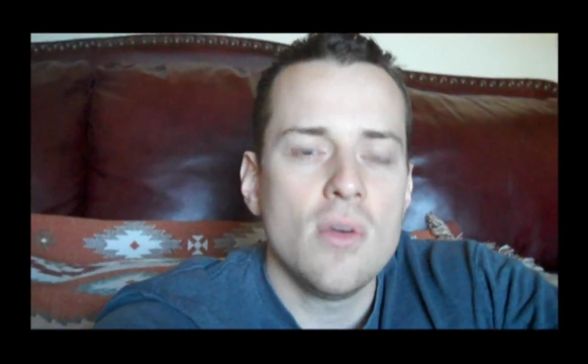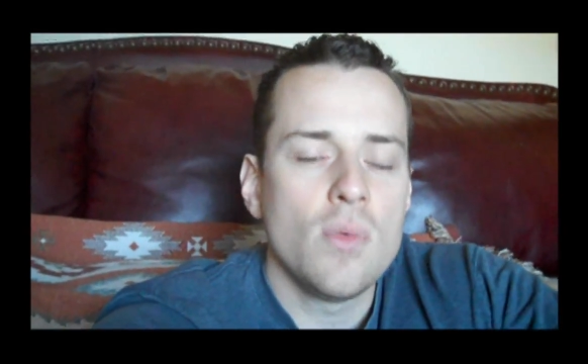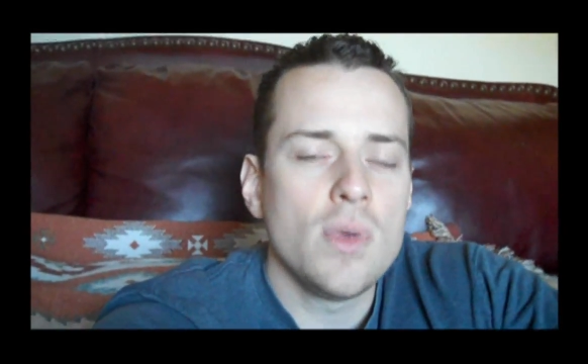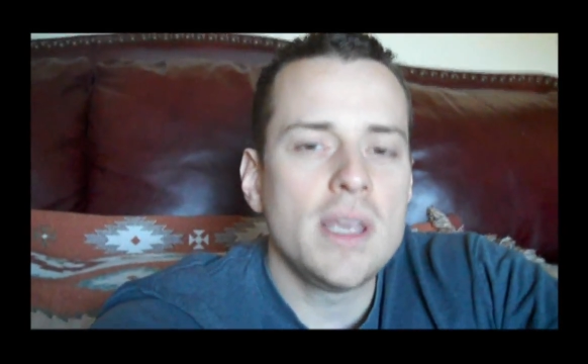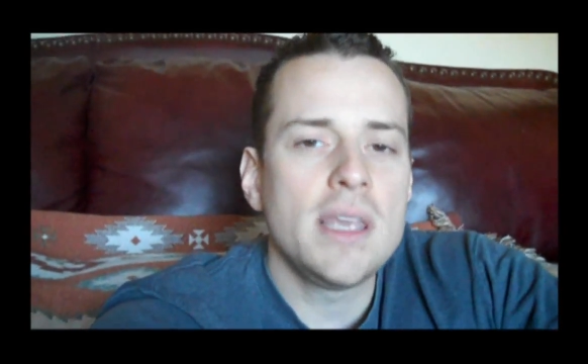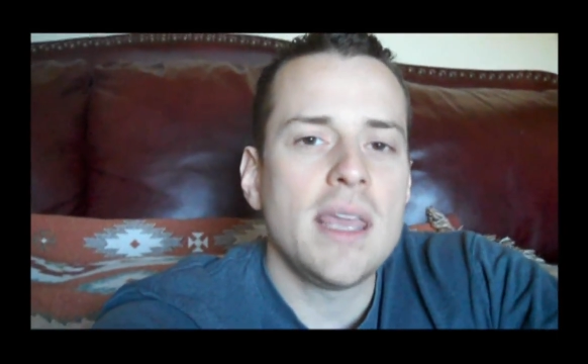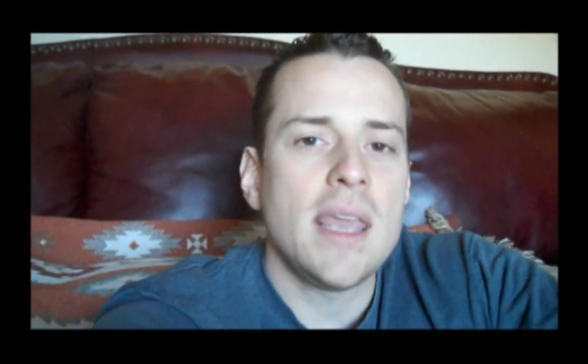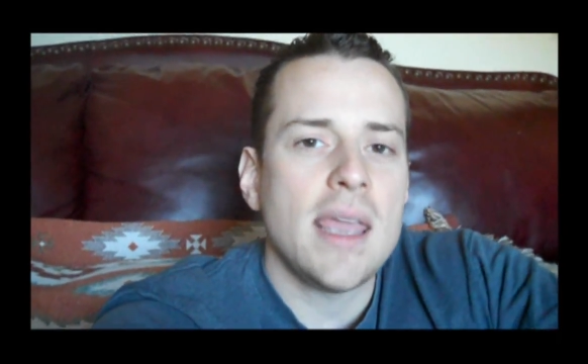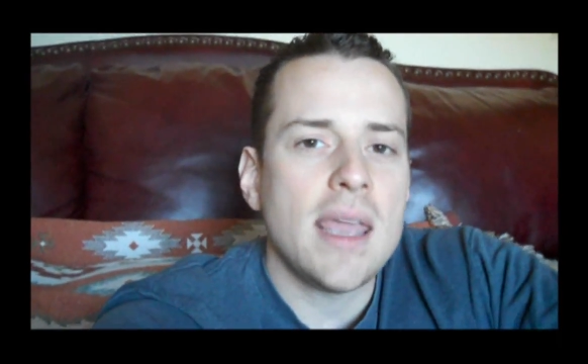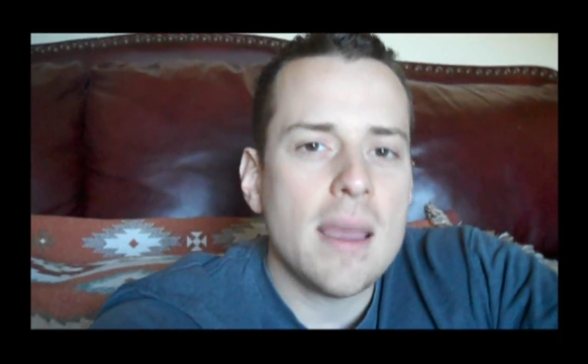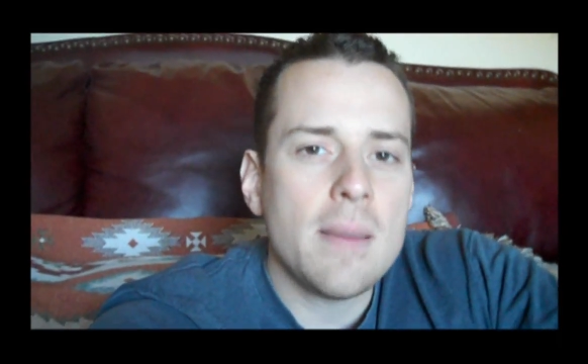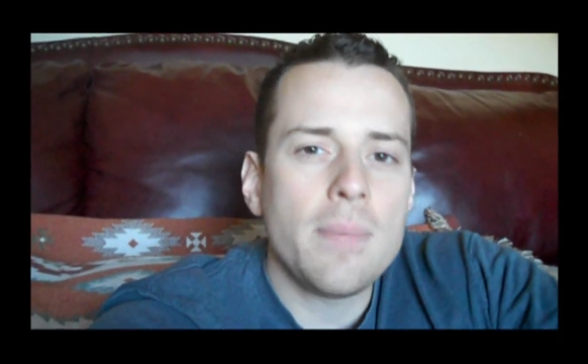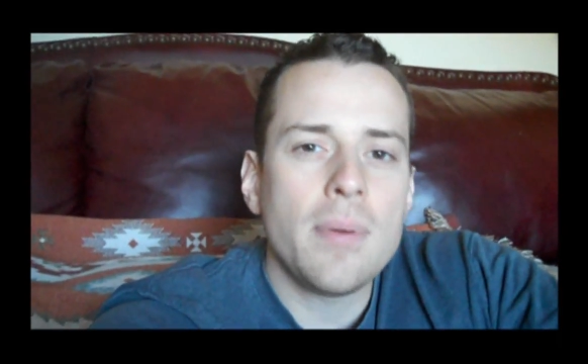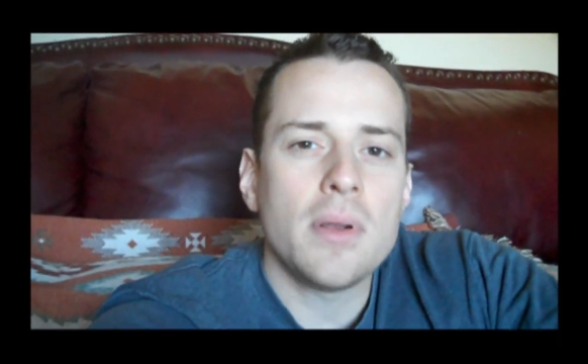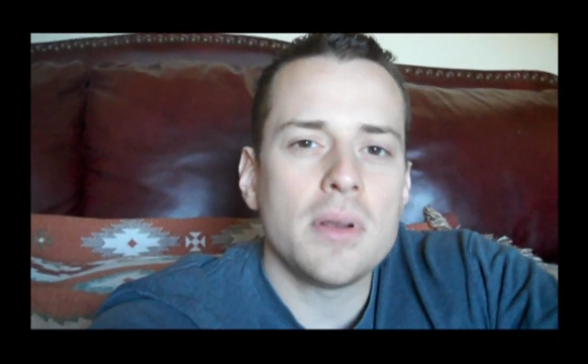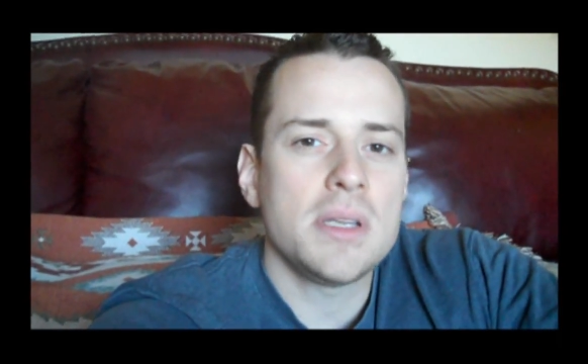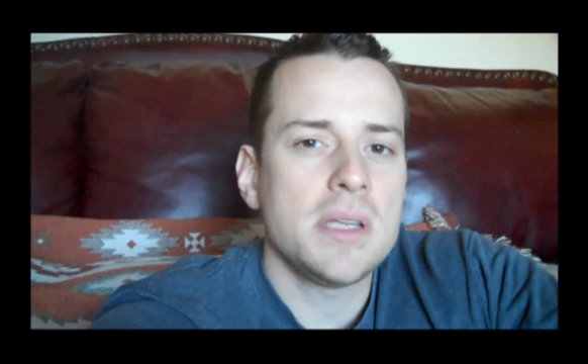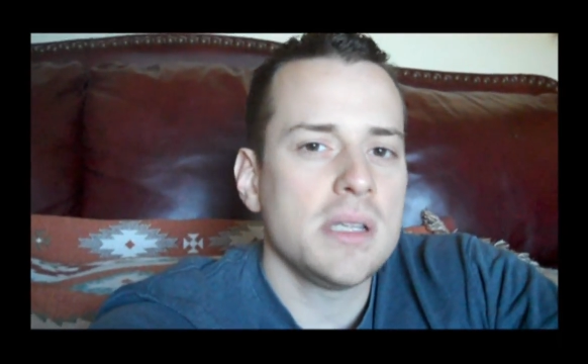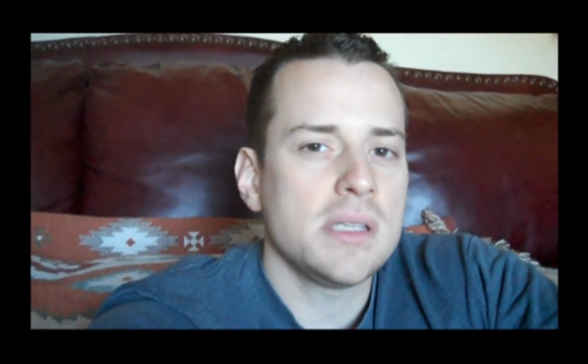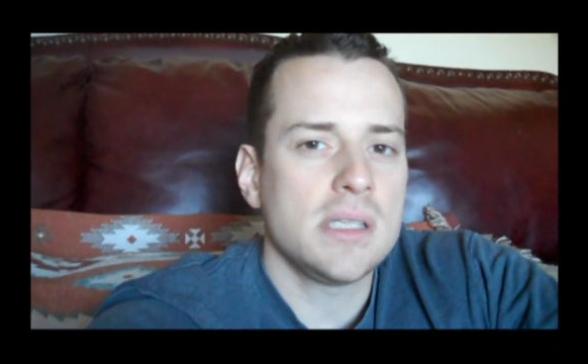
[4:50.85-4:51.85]
We can't
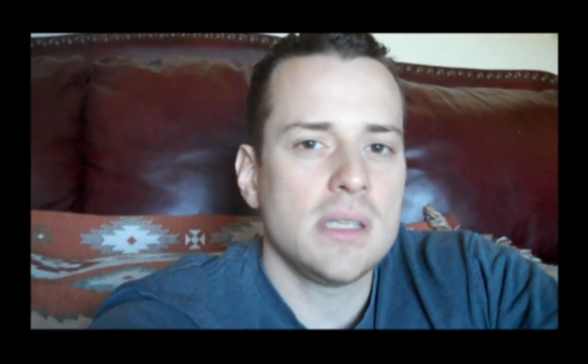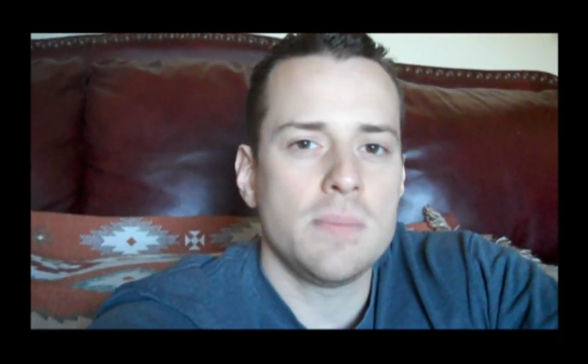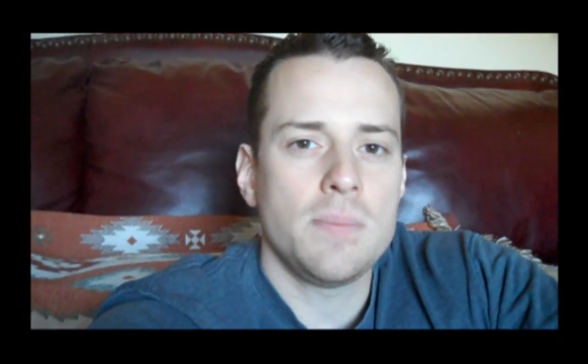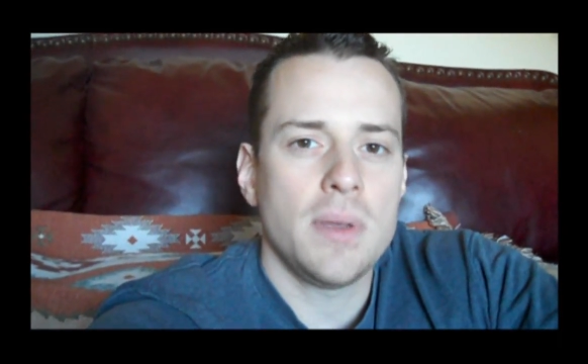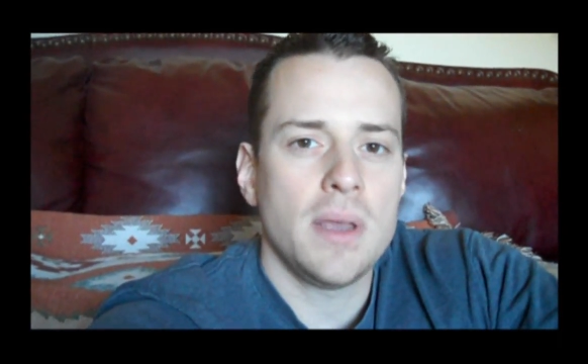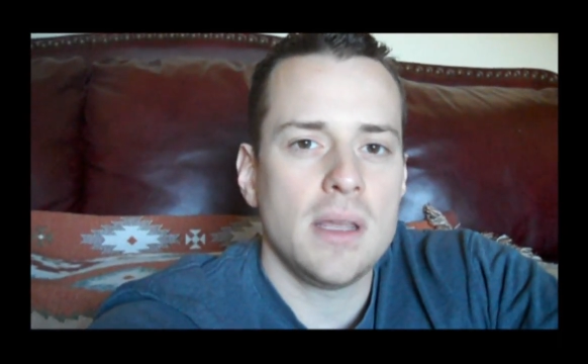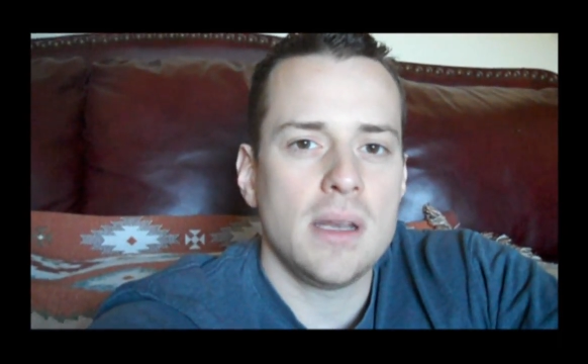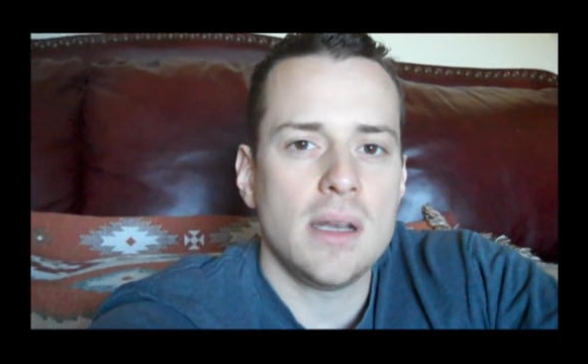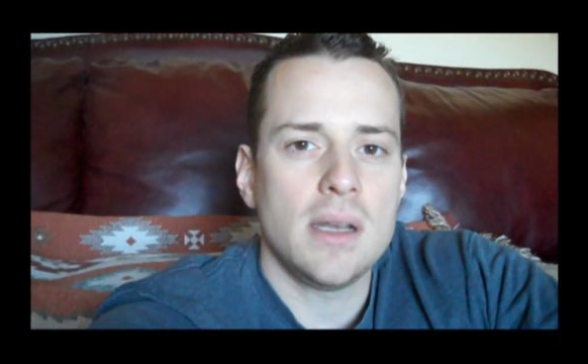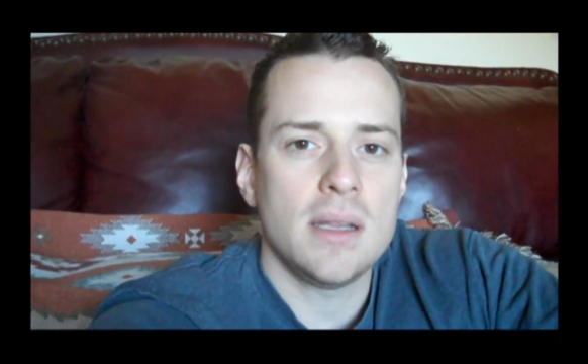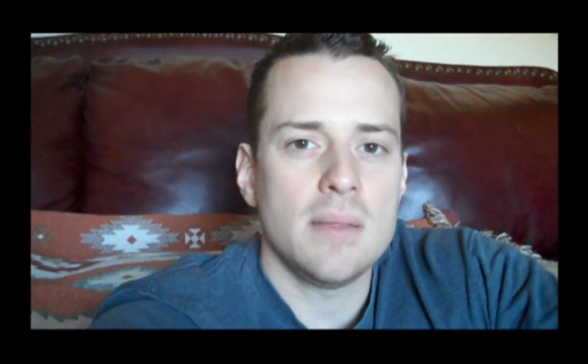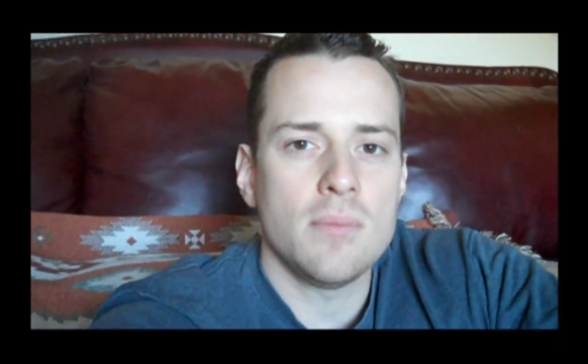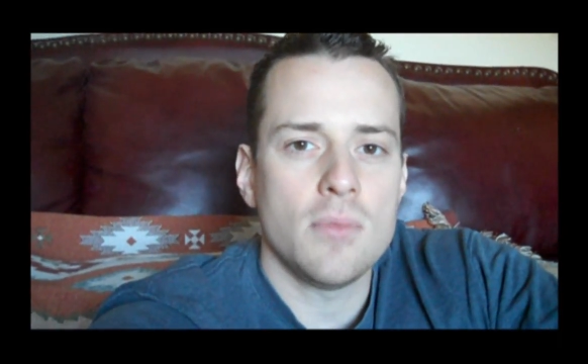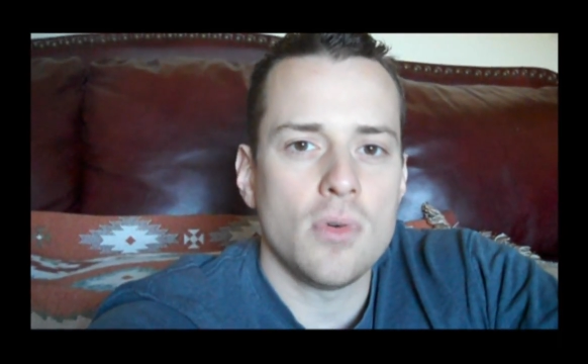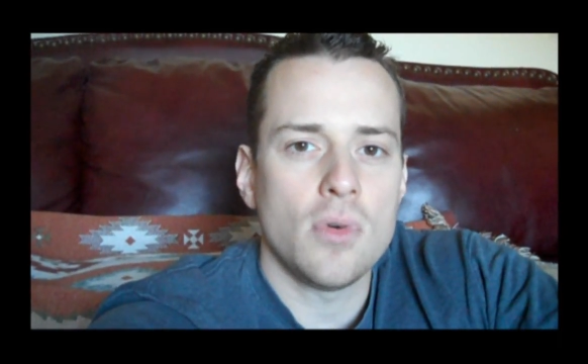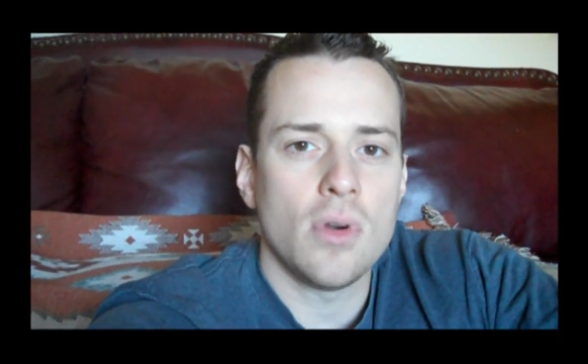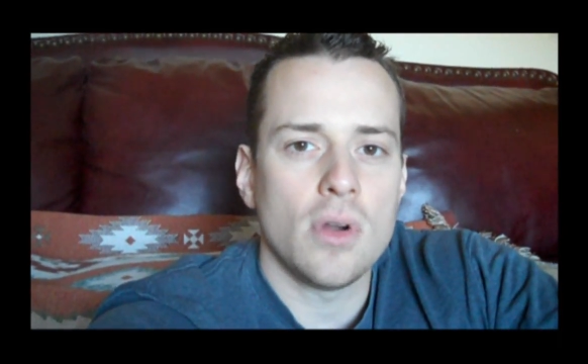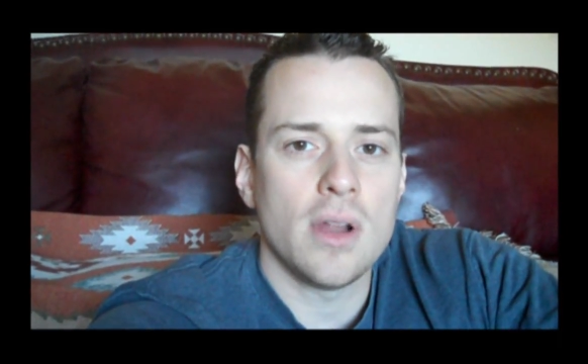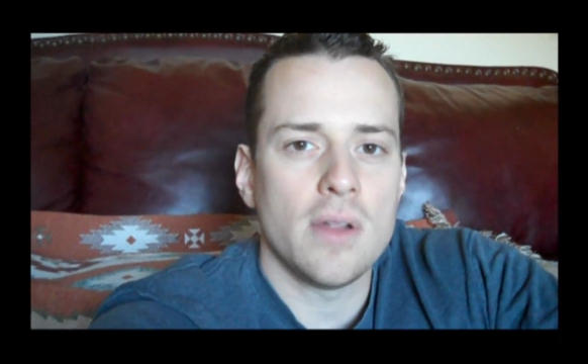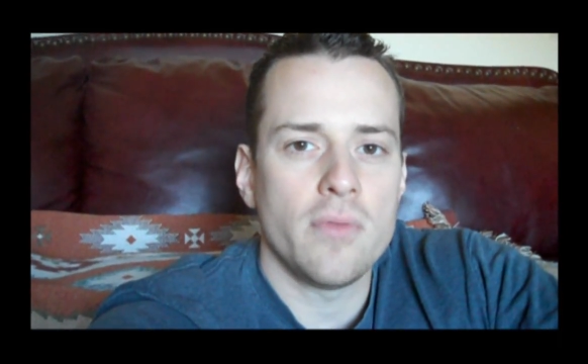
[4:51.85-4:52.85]
participate
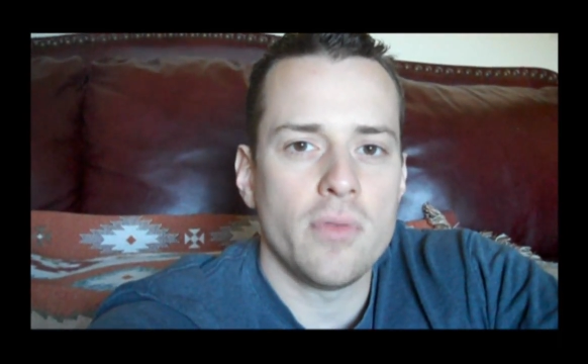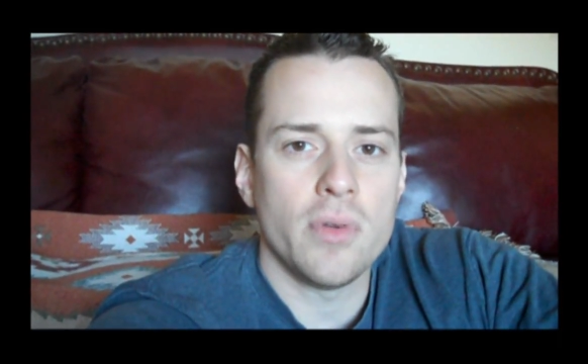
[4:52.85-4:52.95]
anymore